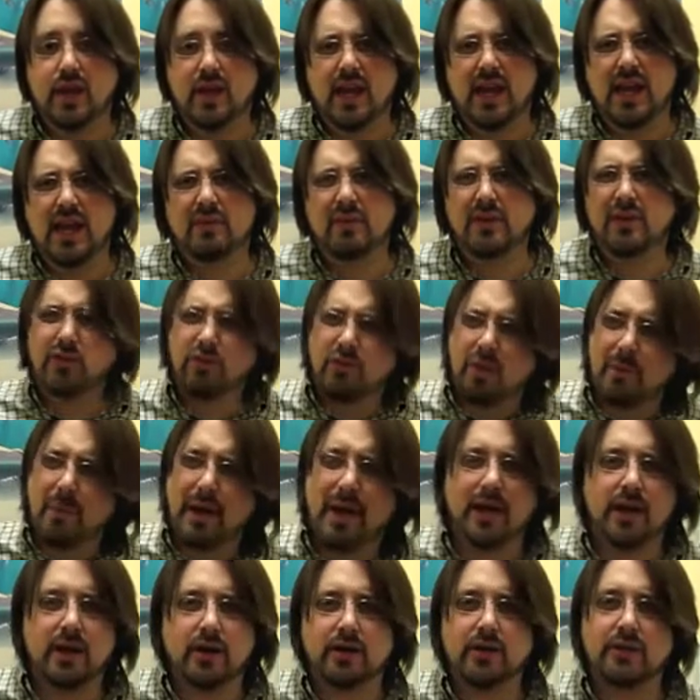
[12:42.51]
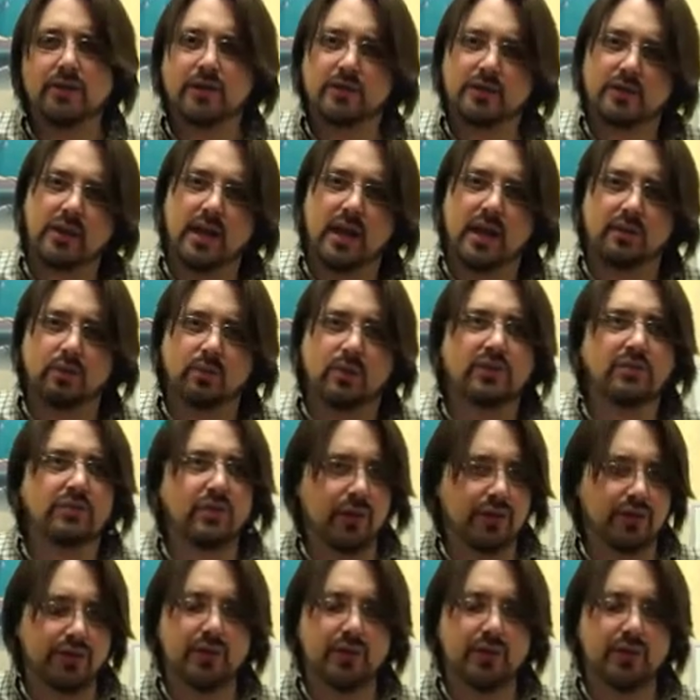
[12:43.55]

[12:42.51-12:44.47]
and we do repairs and we sell